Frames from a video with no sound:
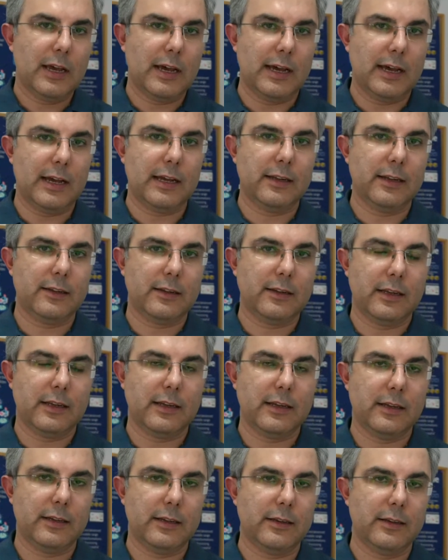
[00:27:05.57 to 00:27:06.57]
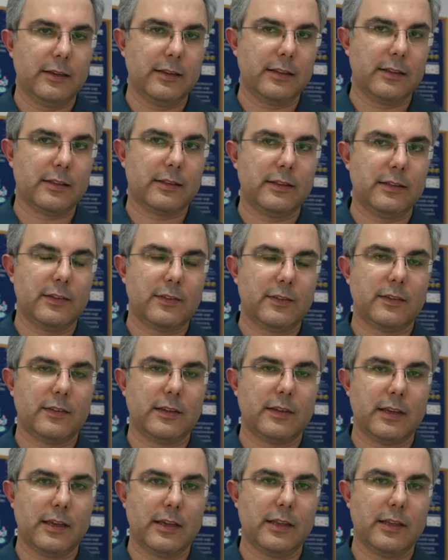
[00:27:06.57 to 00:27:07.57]
And uh, this
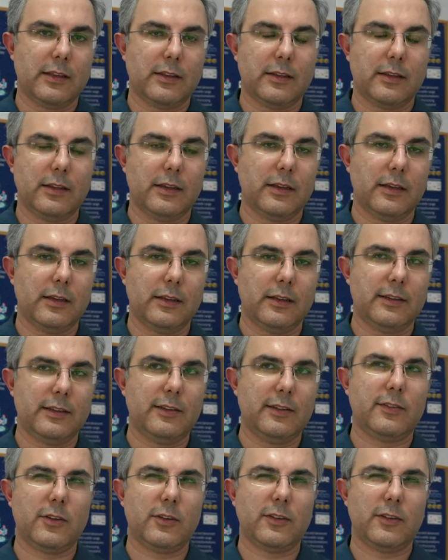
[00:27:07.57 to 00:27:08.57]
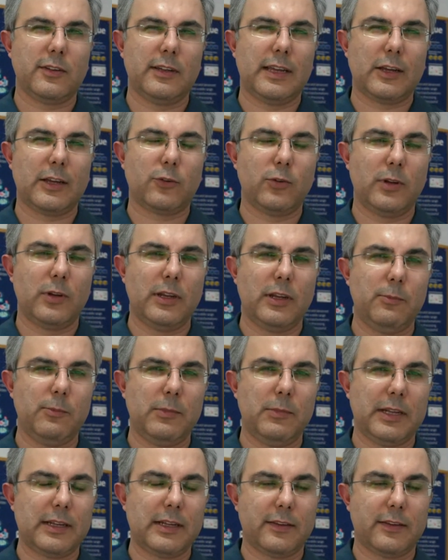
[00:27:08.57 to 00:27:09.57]
uh, th this doesn't actually
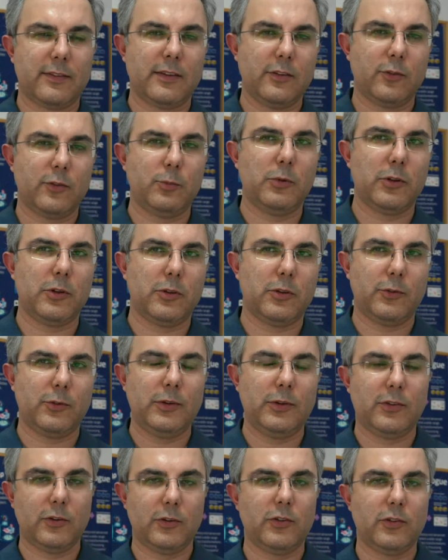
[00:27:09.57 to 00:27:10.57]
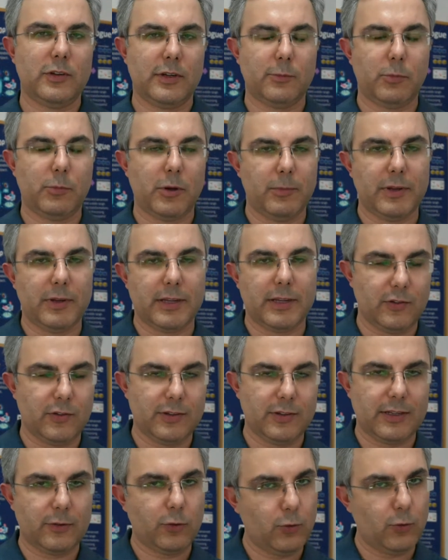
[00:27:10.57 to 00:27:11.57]
make that sense for the research and
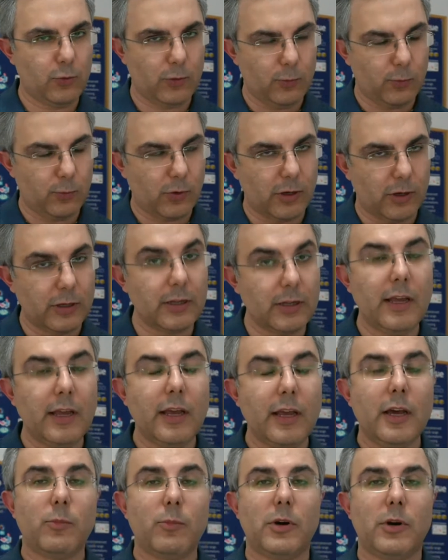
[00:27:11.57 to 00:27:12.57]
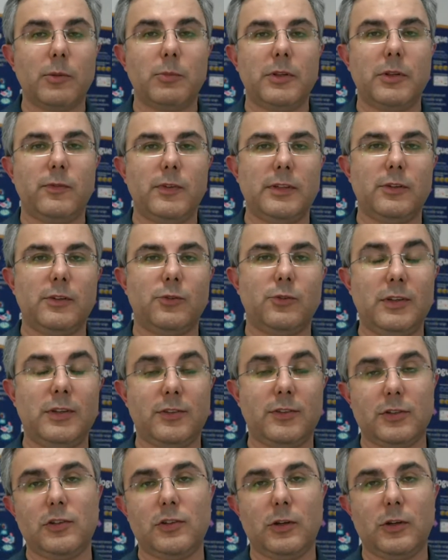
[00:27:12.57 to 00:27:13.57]
publication. That's usually one. But between the
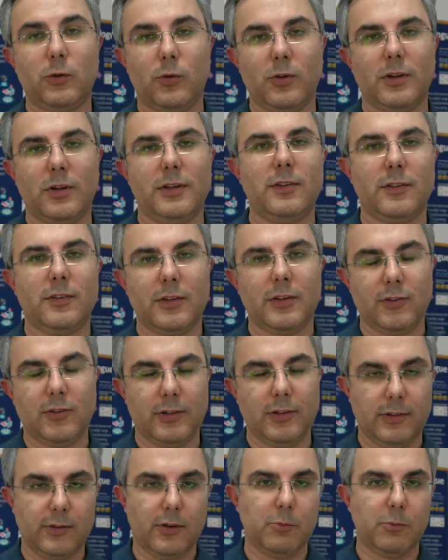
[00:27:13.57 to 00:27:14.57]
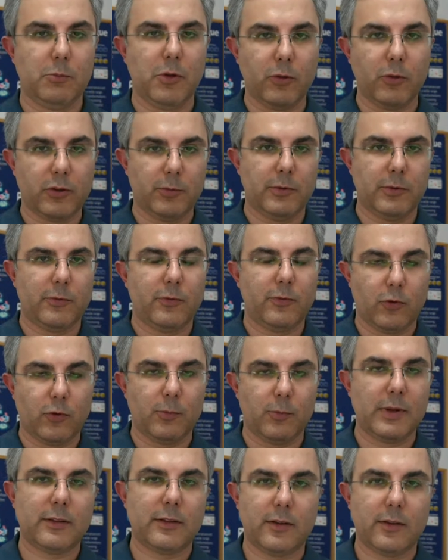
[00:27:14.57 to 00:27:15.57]
research and organization, there are multiple
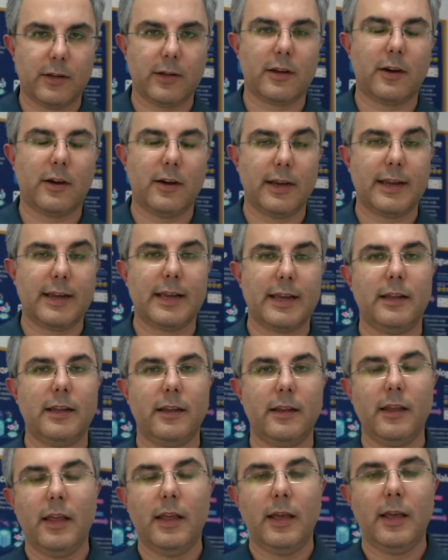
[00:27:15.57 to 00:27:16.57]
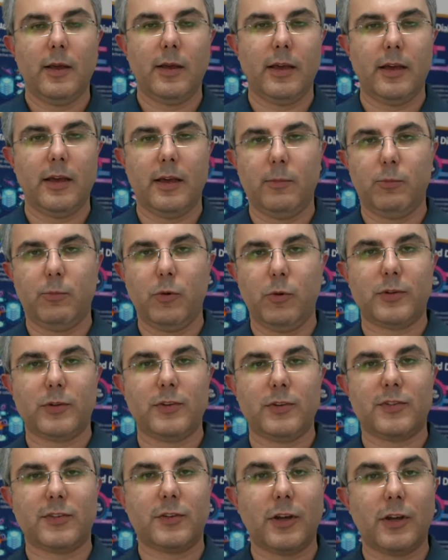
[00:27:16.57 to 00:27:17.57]
formats. I, I can uh, both
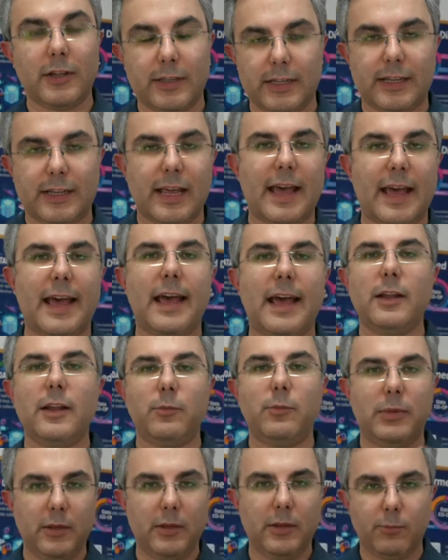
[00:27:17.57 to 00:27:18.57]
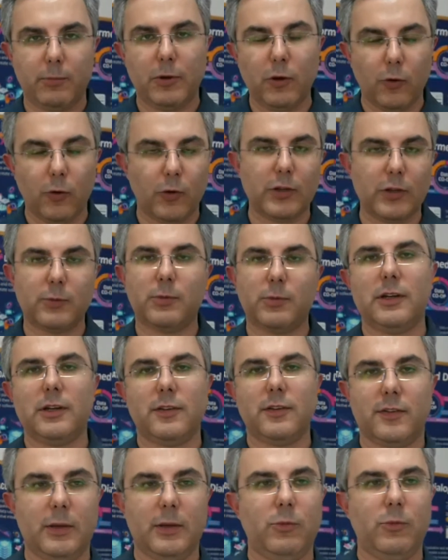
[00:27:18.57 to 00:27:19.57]
studied and be employed by
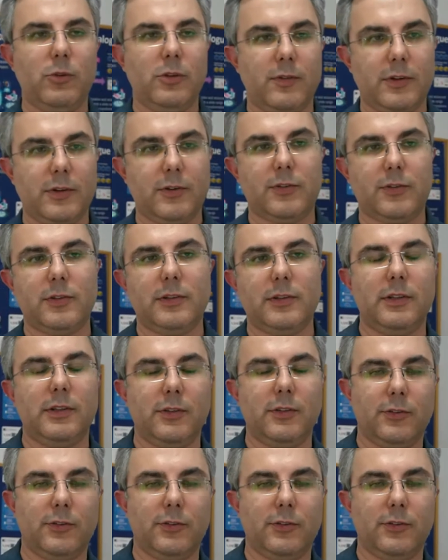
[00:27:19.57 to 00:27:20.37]
the same university.